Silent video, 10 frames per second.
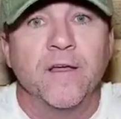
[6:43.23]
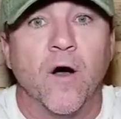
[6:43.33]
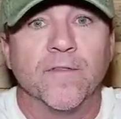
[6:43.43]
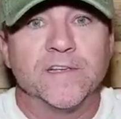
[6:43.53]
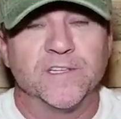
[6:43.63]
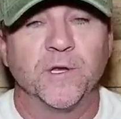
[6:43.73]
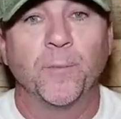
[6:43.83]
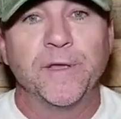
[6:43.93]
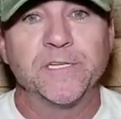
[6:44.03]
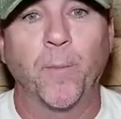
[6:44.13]
on this little
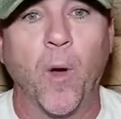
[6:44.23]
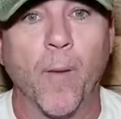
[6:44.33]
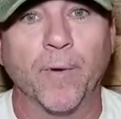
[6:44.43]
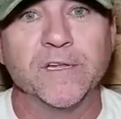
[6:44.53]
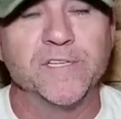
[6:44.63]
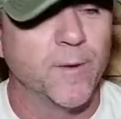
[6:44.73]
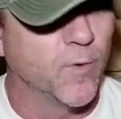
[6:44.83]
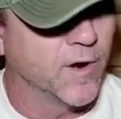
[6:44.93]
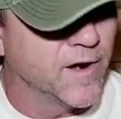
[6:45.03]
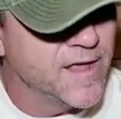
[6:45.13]
piece of property
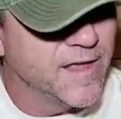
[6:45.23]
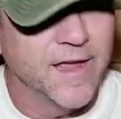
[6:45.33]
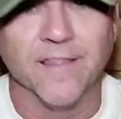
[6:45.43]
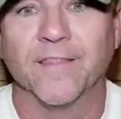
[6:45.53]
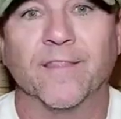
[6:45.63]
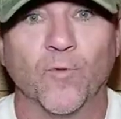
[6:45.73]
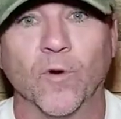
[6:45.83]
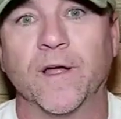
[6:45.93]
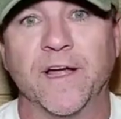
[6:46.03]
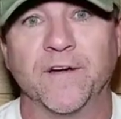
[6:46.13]
somewhere, and
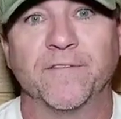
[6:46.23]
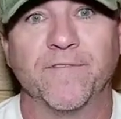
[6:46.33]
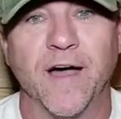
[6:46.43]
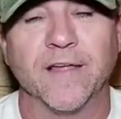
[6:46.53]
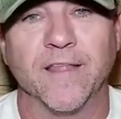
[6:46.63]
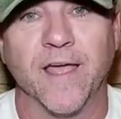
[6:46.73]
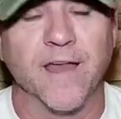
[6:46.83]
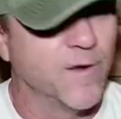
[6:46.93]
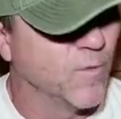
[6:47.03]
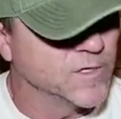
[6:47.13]
we're here to find that.
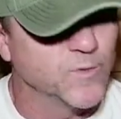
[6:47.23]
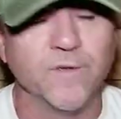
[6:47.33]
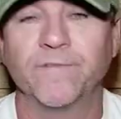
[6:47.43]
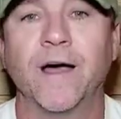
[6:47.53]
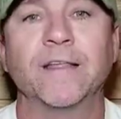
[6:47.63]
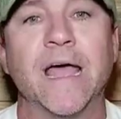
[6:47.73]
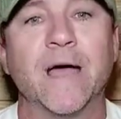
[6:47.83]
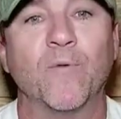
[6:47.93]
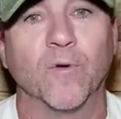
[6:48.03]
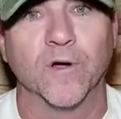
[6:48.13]
And once we find
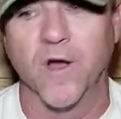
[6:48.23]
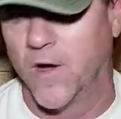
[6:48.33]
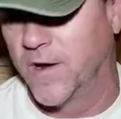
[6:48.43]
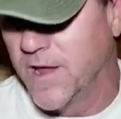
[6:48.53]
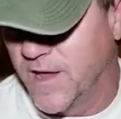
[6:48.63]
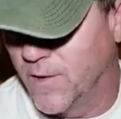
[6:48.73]
that, we're gone.